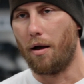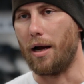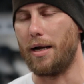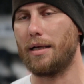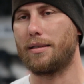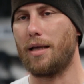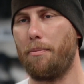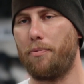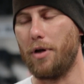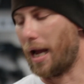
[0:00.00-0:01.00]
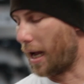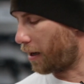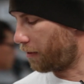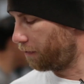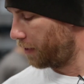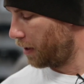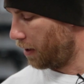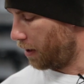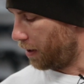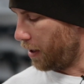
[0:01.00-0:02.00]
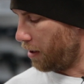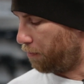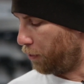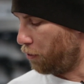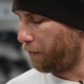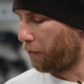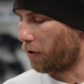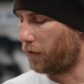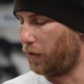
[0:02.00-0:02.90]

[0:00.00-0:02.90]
All right, next up we have the Blue Force